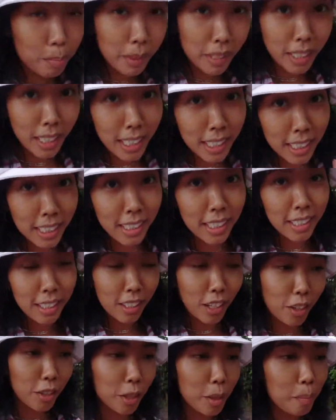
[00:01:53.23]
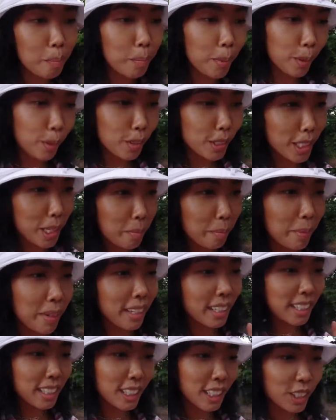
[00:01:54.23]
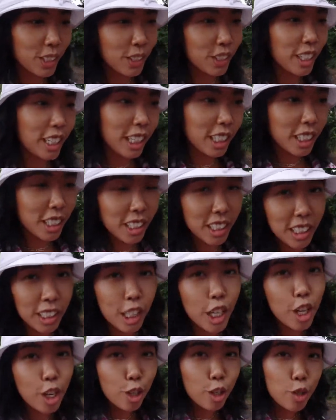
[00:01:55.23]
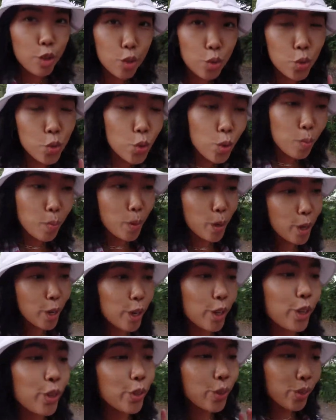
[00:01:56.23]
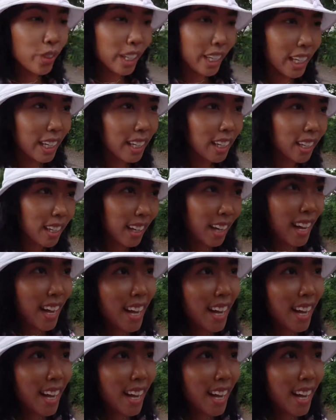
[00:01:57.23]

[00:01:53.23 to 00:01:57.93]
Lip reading: because it is on the boat and because the location is super unique,